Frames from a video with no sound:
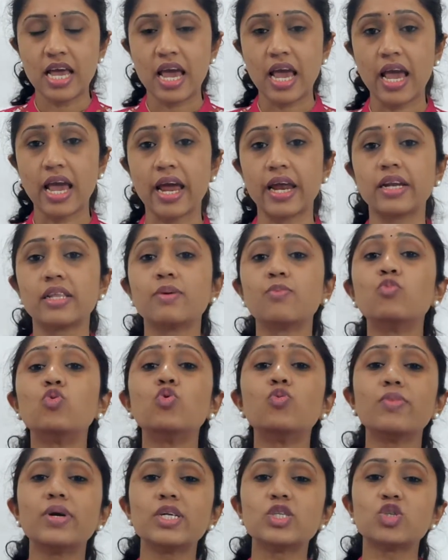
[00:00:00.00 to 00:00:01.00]
and the
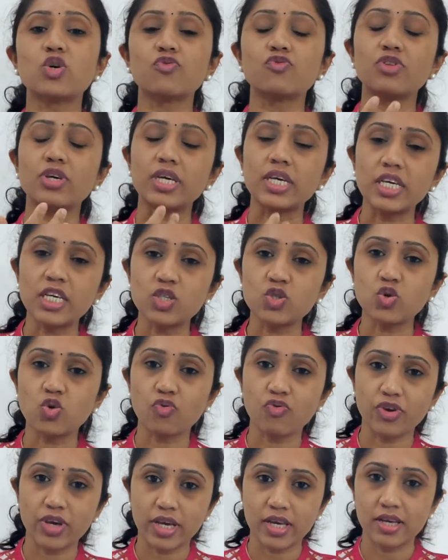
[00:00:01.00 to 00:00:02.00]
movements of the
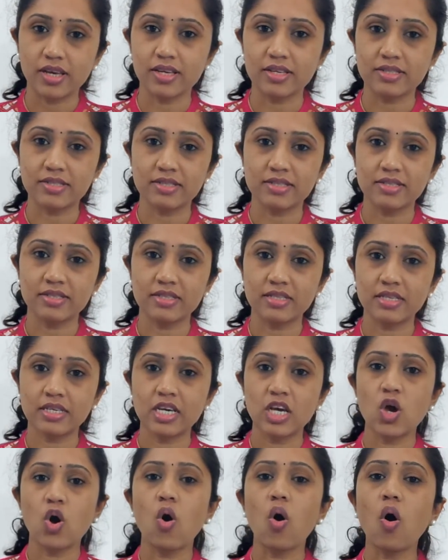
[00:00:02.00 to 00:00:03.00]
esophagus.
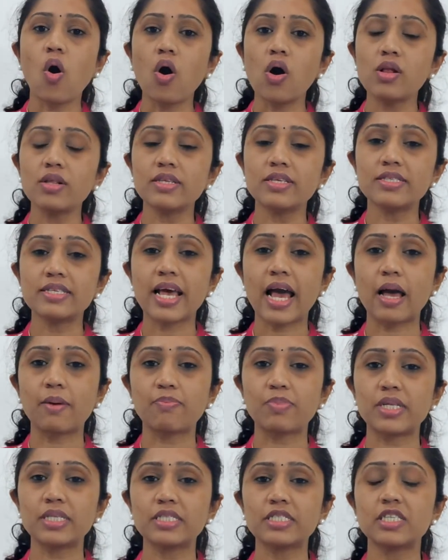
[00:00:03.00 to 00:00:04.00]
All this
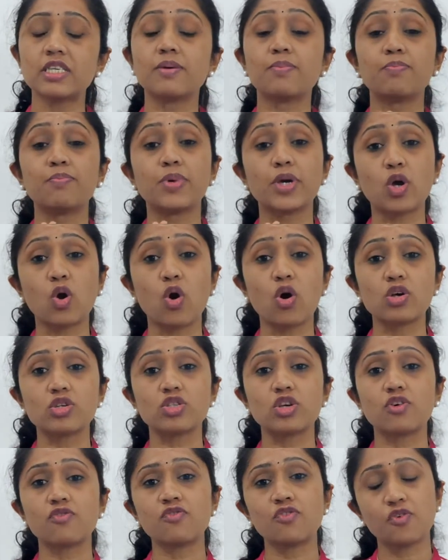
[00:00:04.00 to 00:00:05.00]
happens because
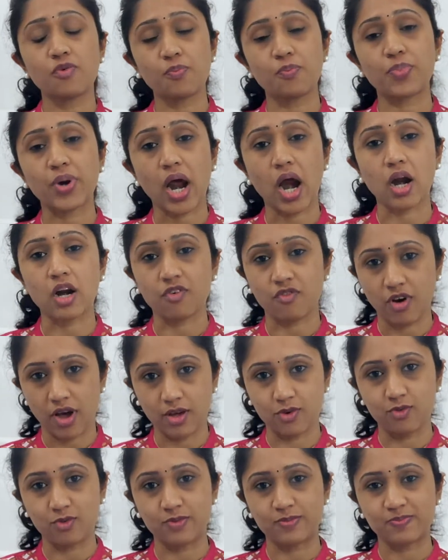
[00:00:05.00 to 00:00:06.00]
of Prana
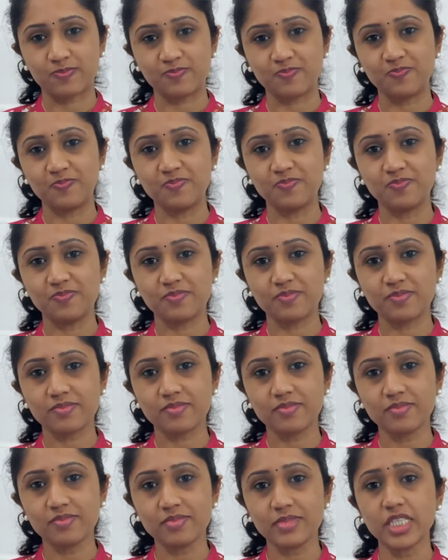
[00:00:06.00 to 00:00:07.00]
Vayu.
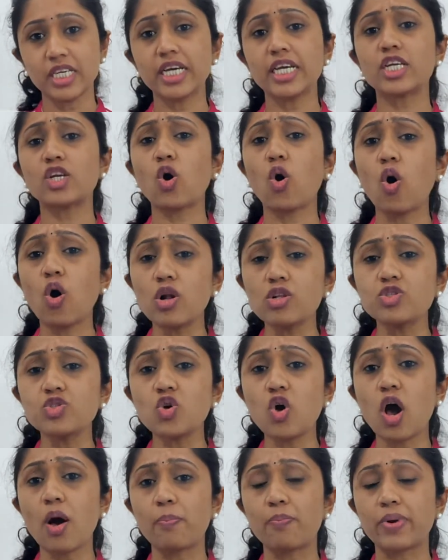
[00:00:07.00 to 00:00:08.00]
It also
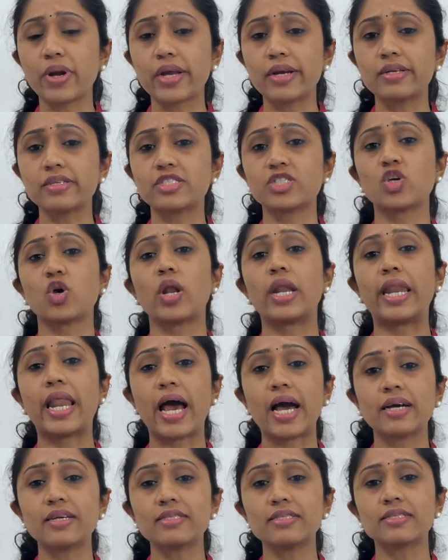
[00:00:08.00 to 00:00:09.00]
operates your
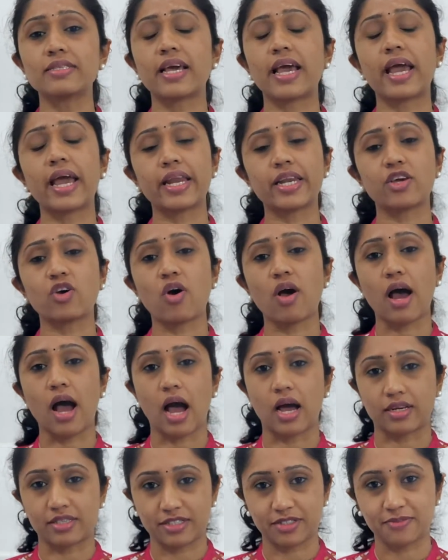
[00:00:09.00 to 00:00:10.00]
lungs and your
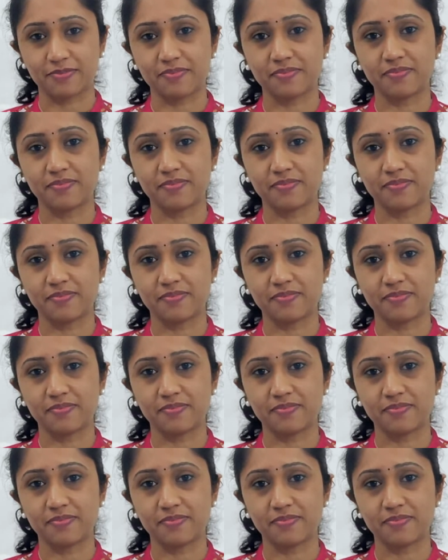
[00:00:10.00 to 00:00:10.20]
heart.